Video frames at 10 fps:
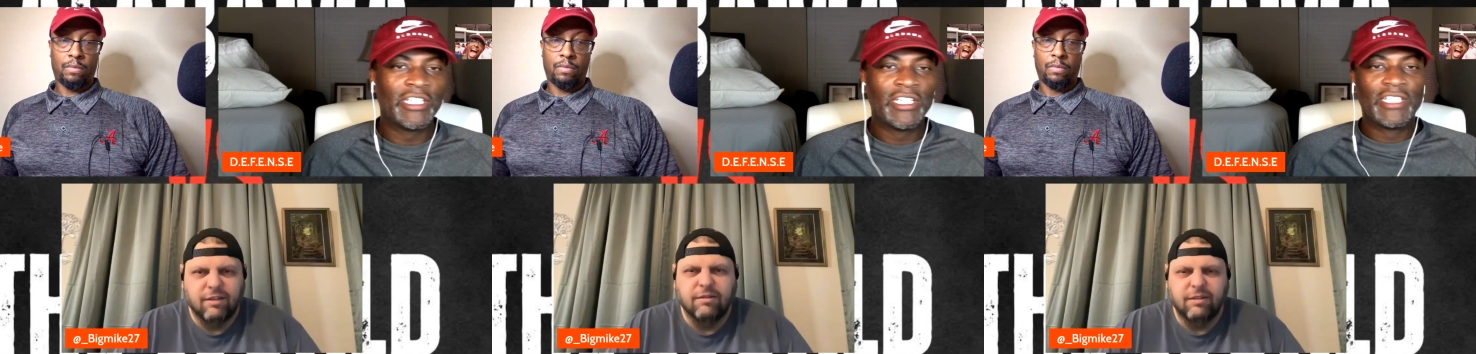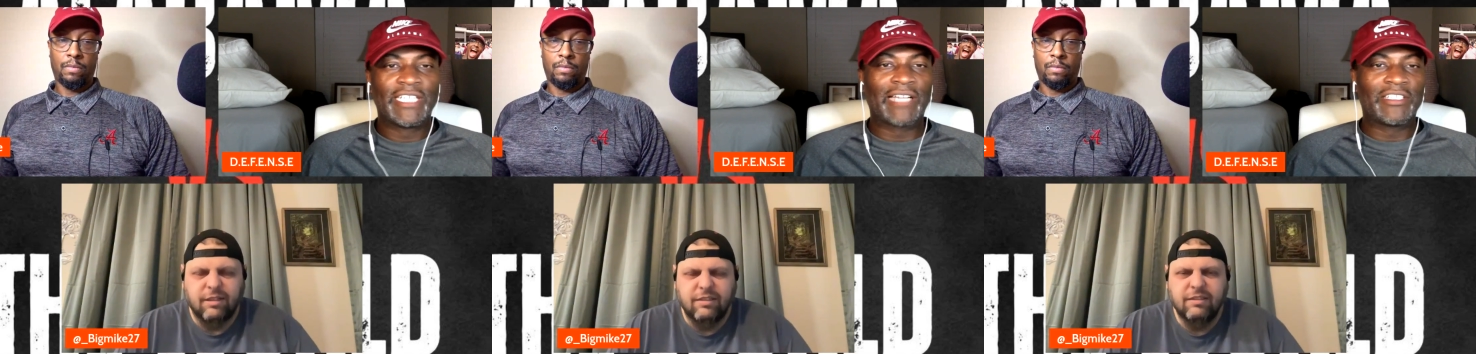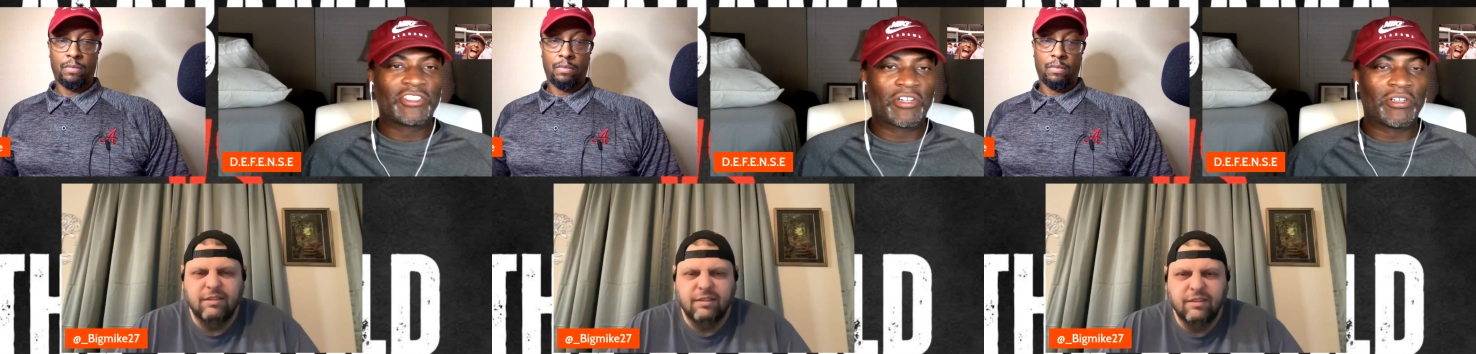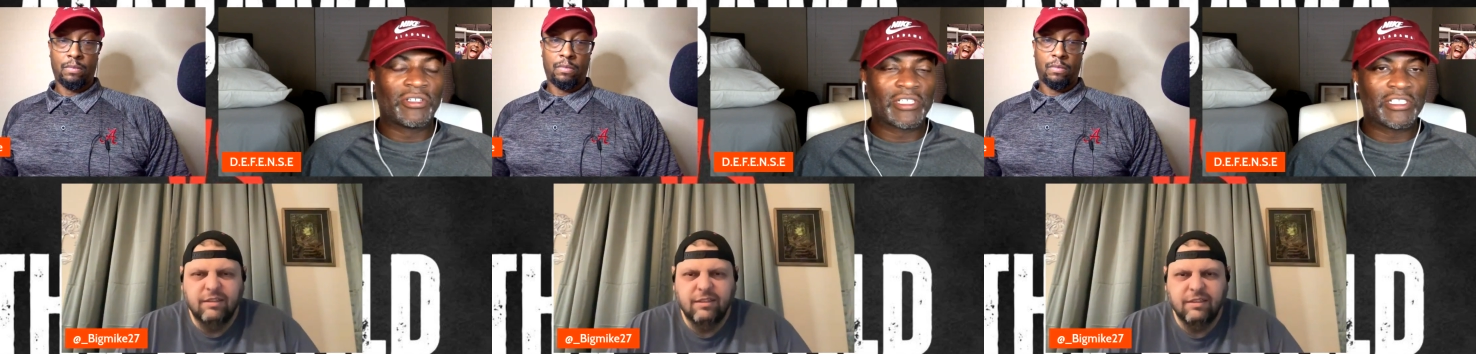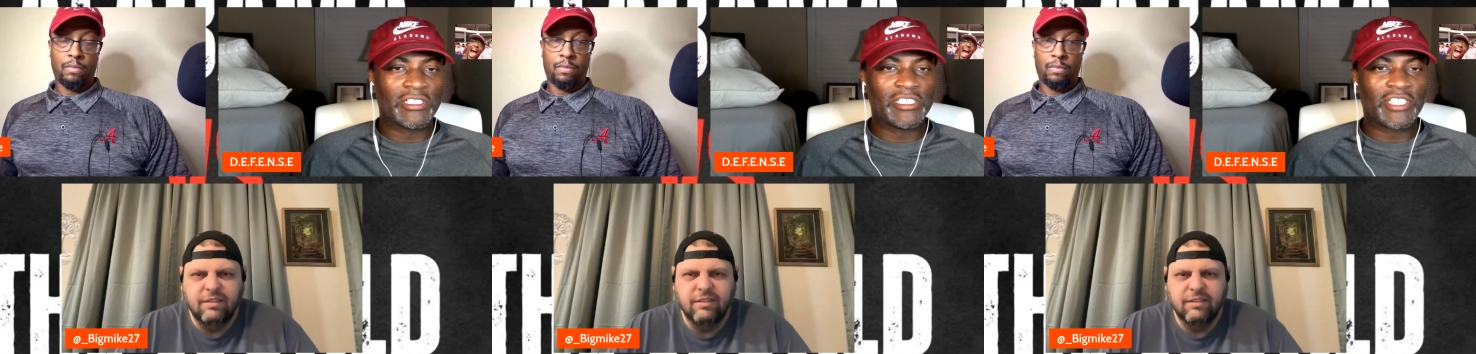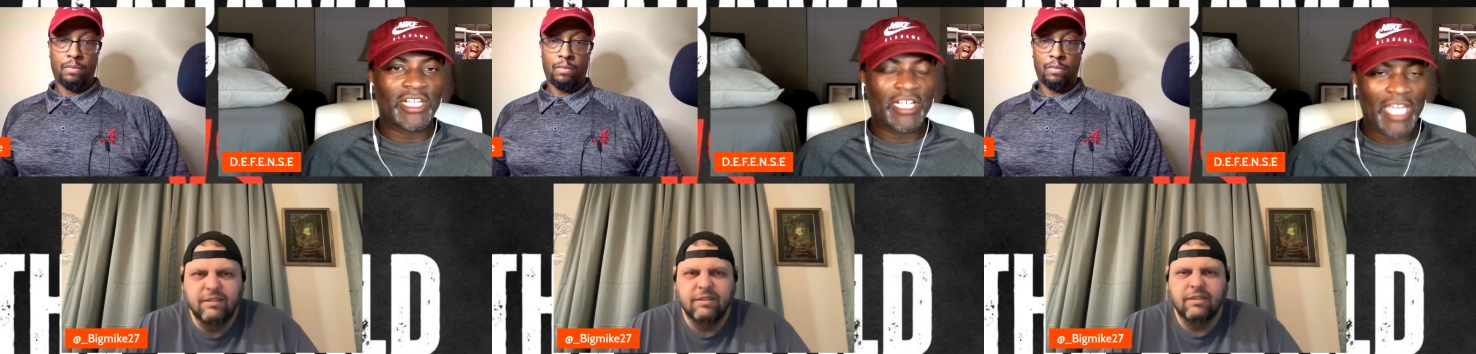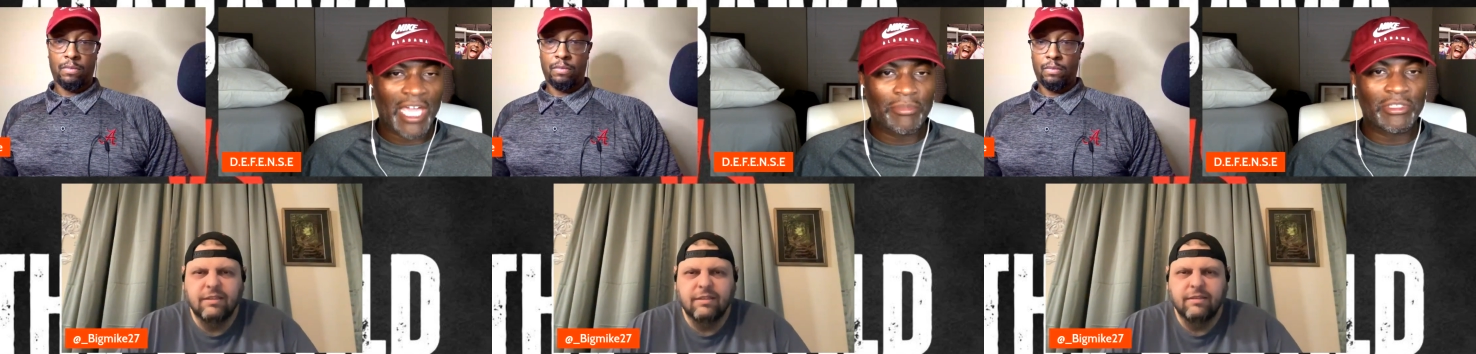Speaker 1: Right. Dallas Turner looked good. John
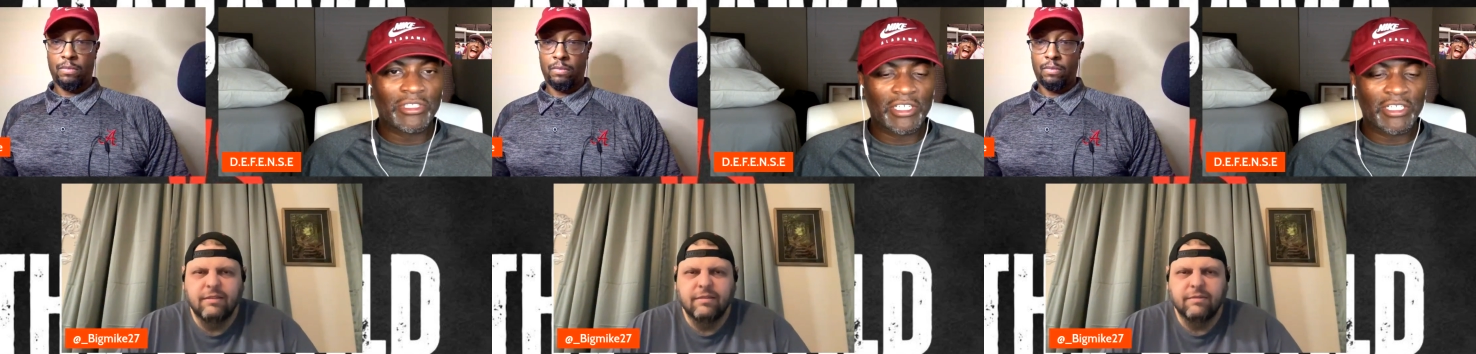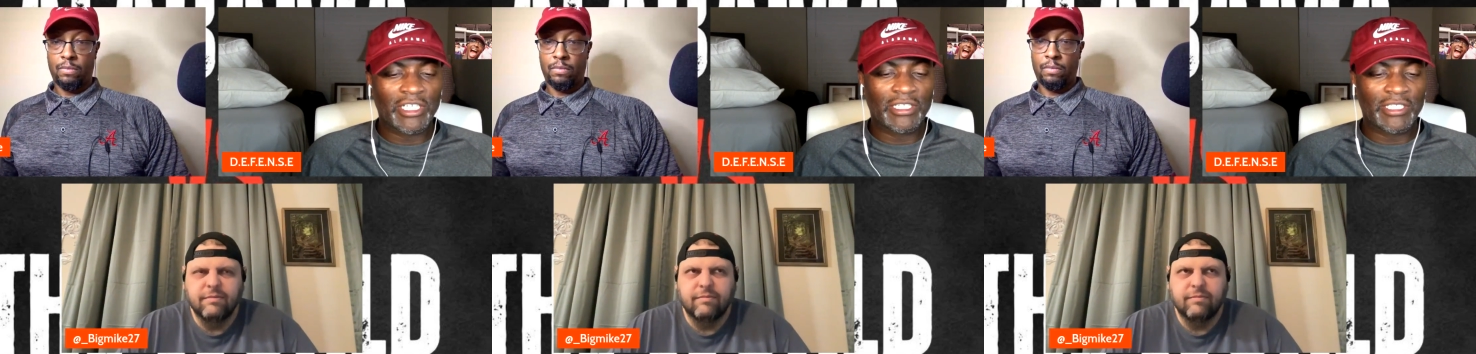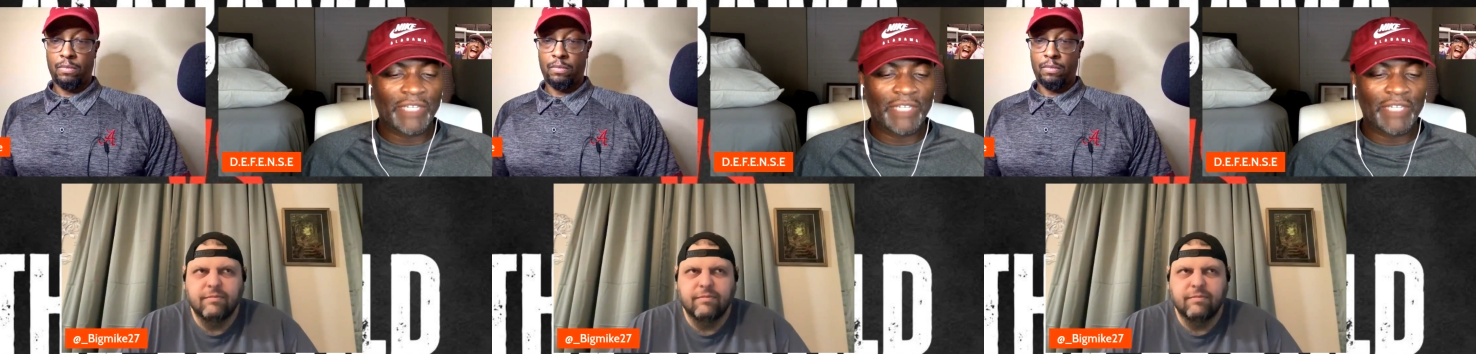Campbell looked good.